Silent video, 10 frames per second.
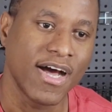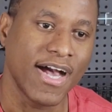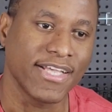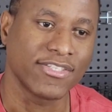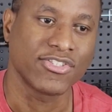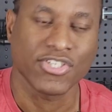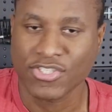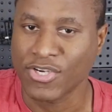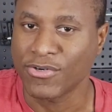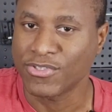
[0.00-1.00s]
It's
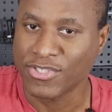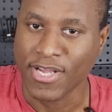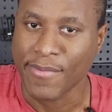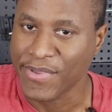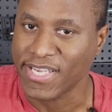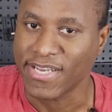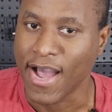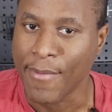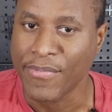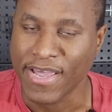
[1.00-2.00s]
just going to start picking up.